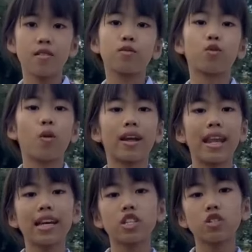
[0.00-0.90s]
Vũ Quang
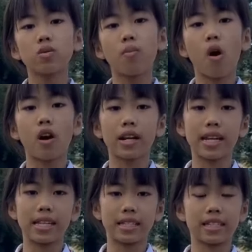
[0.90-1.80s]
National Park
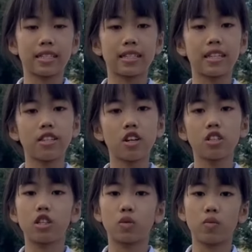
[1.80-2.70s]
is
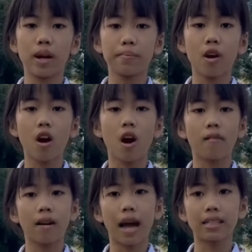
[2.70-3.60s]
considered the green part of
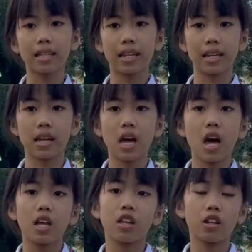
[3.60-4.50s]
Hà Tĩnh,
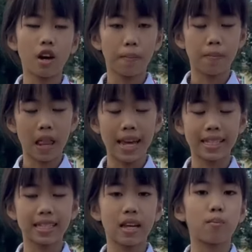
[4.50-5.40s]
the
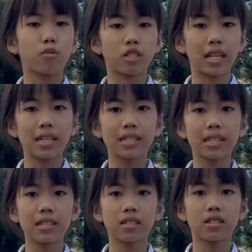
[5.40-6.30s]
place possessing